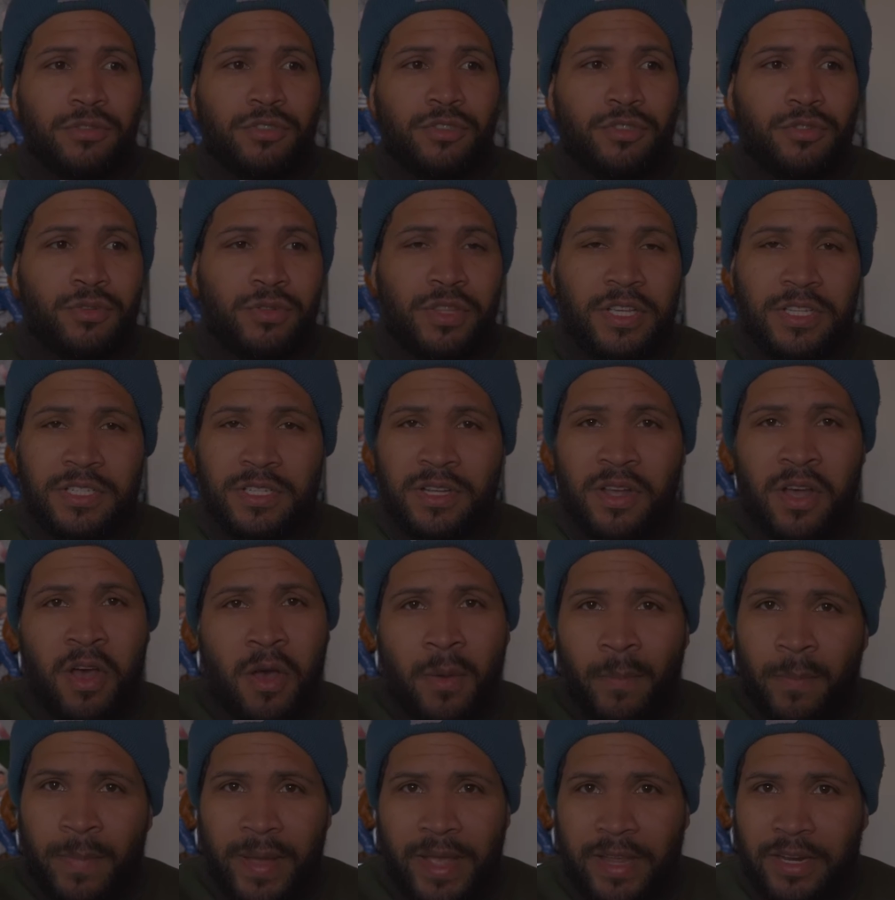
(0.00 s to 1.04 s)
to these
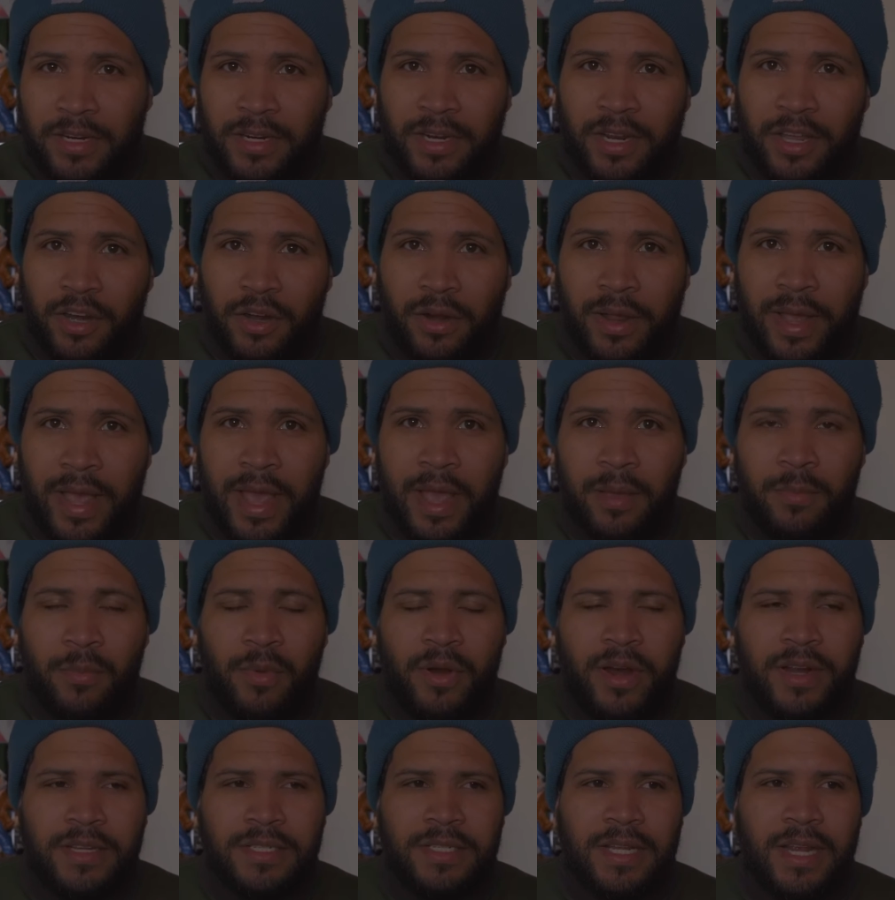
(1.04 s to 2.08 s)
compact later
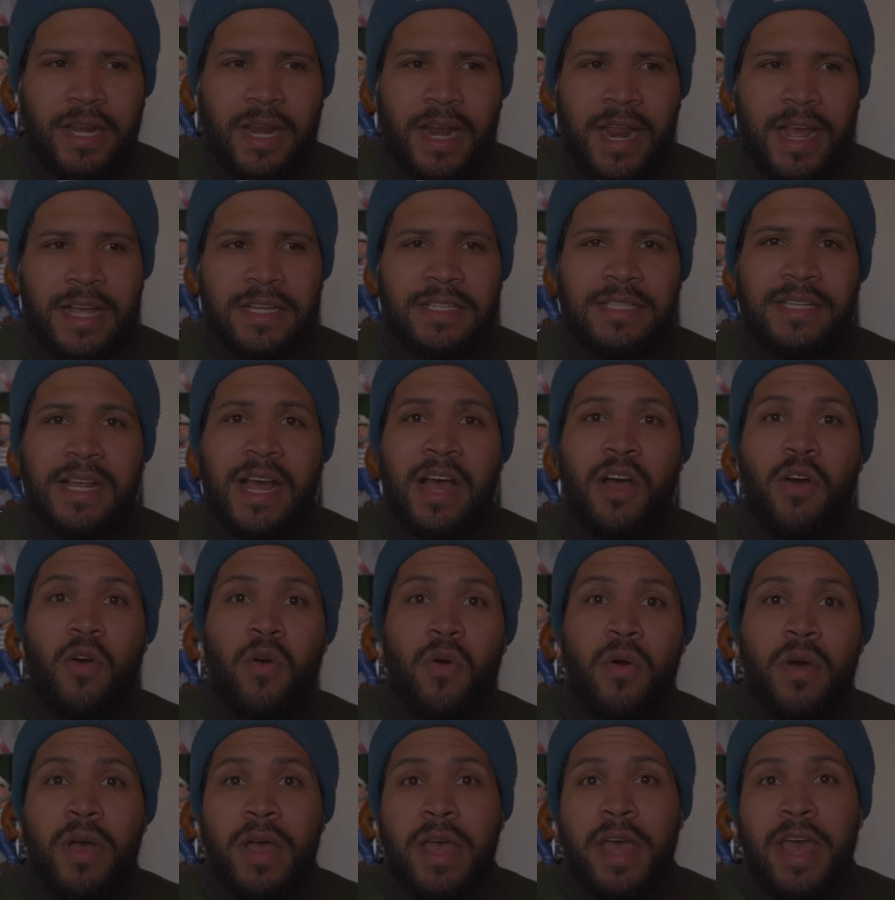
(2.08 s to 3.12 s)
cameras, and that's
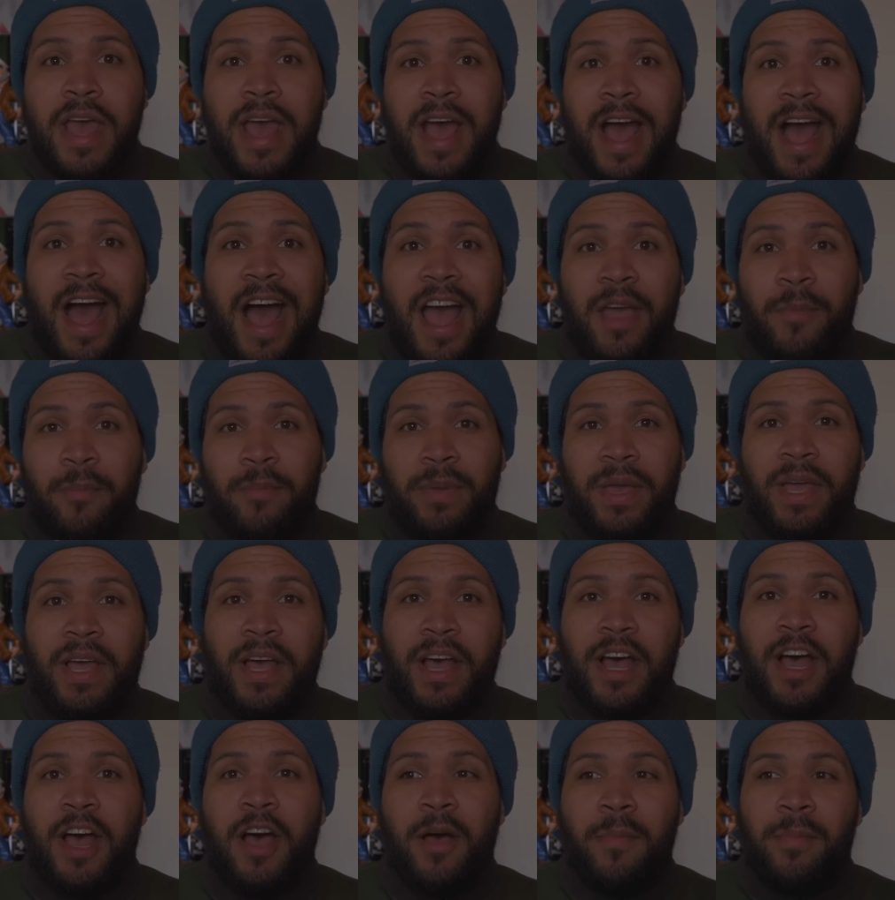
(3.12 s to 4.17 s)
how I
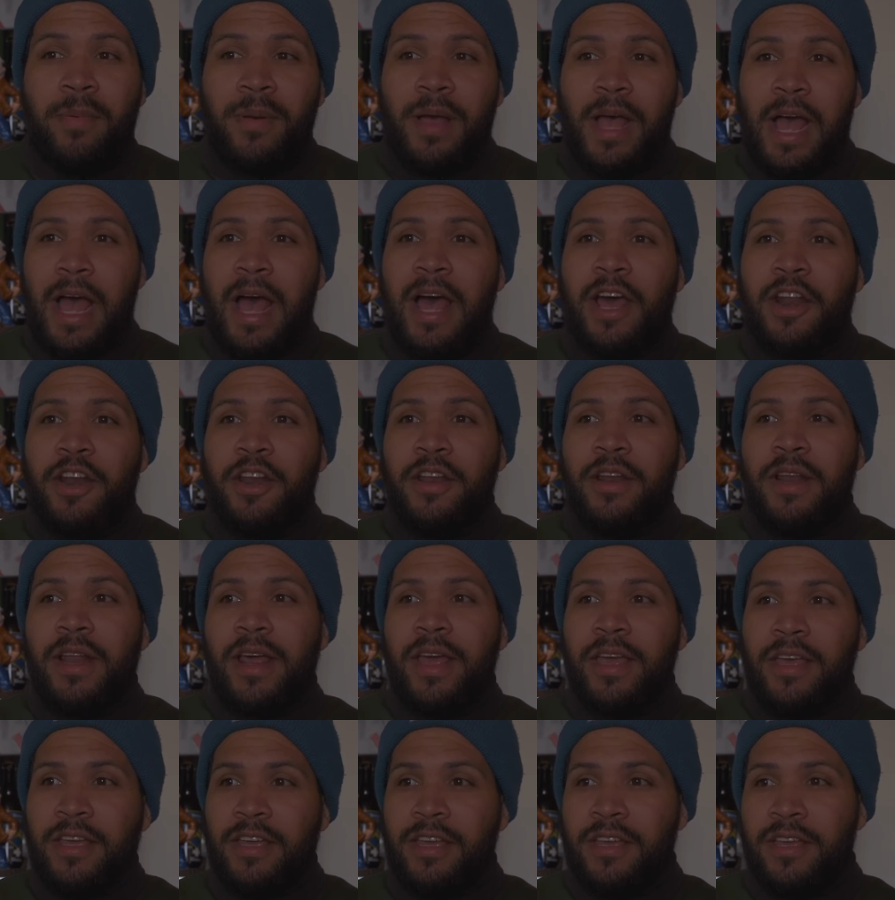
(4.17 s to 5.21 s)
pick up how to
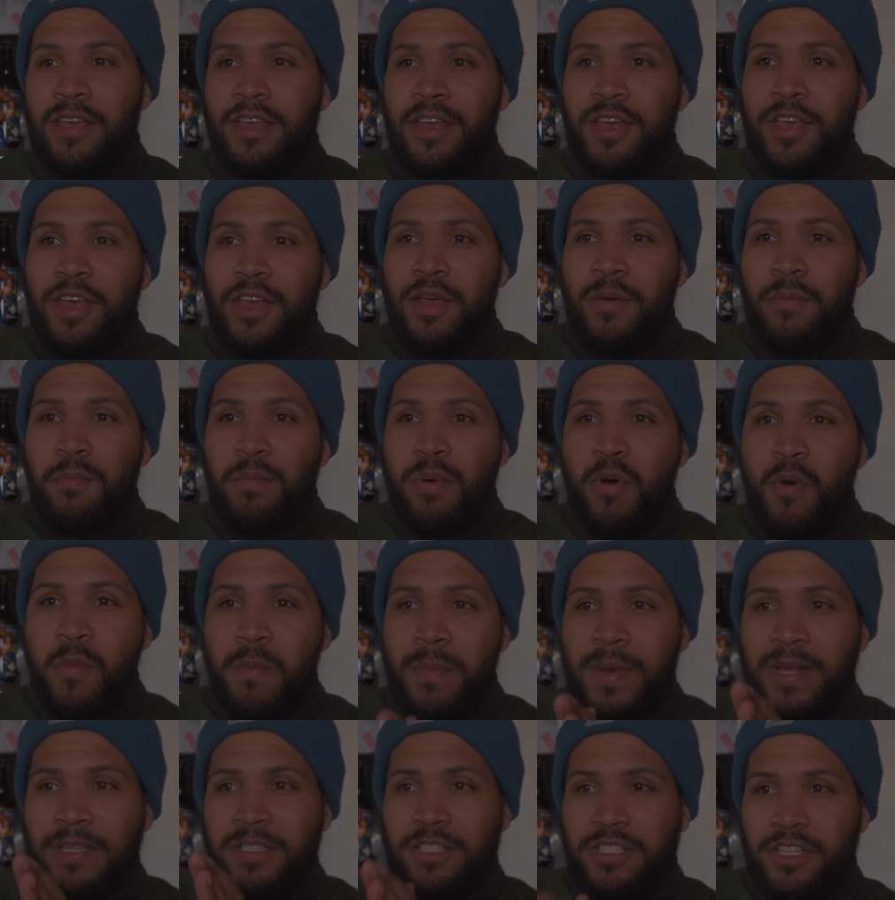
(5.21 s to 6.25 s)
like put
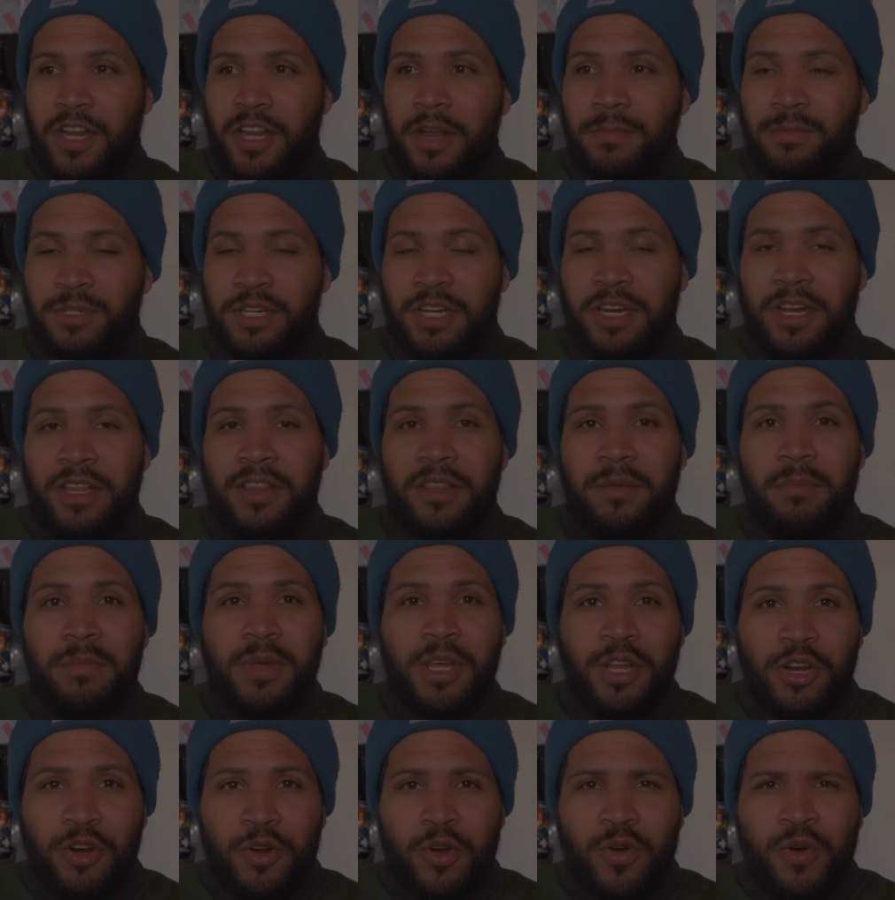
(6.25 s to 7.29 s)
my subject in the
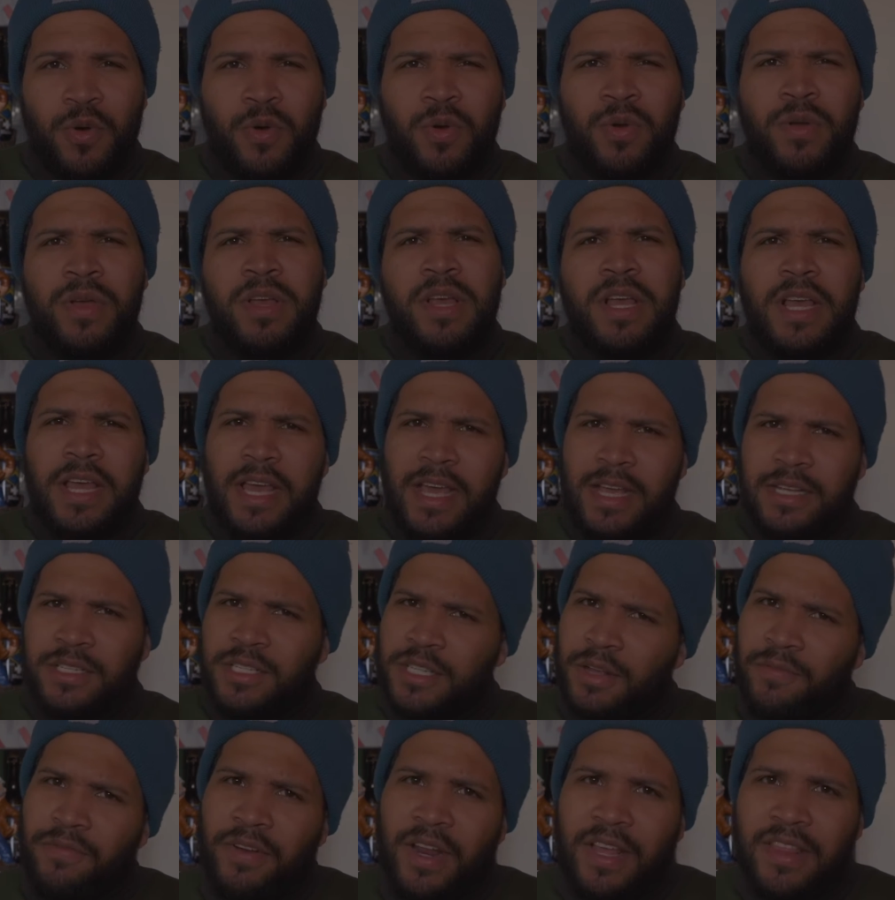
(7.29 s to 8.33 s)
middle and
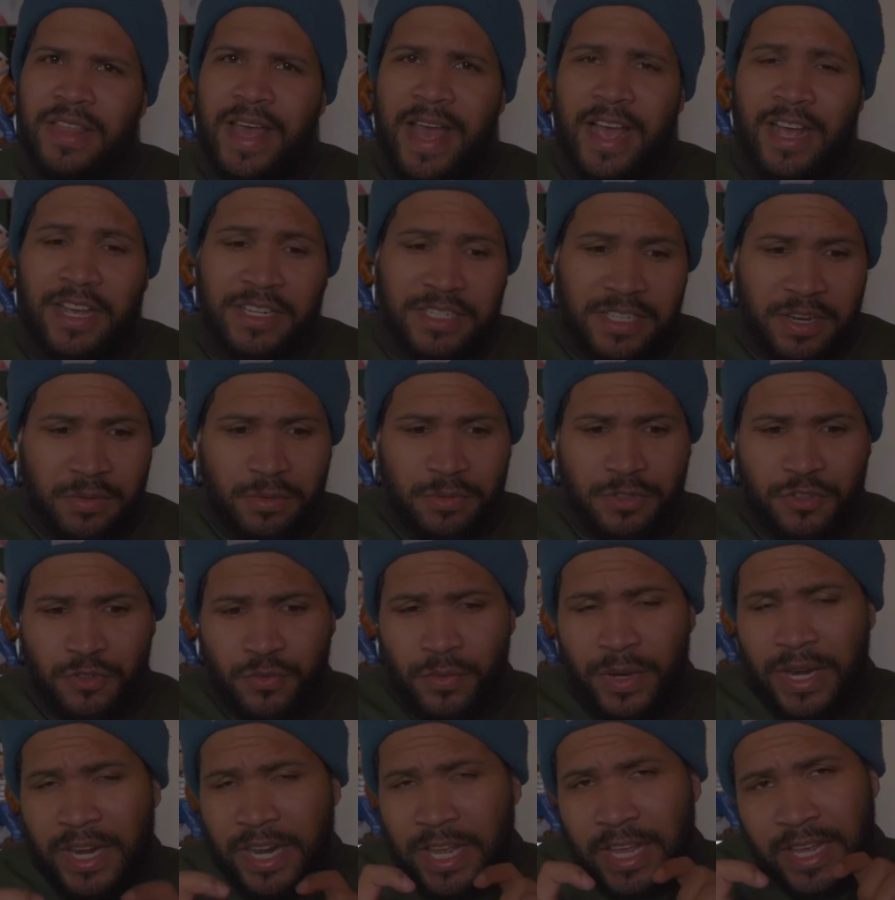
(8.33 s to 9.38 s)
stuff like that, because it was
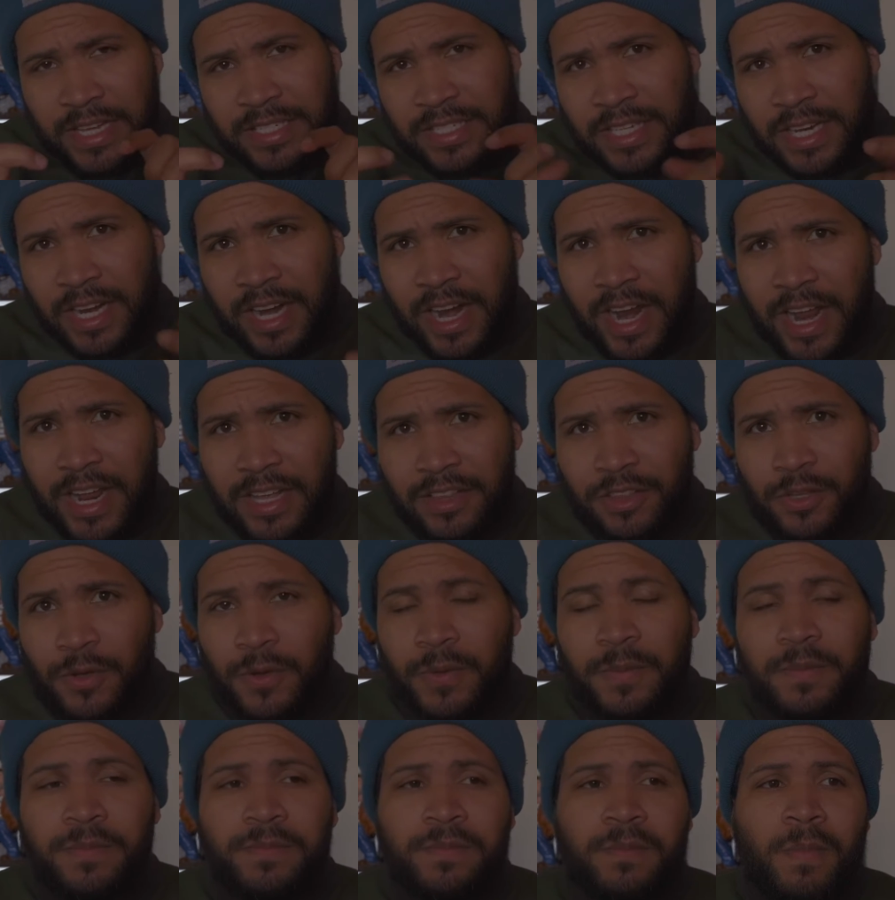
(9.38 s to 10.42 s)
really easy to handle,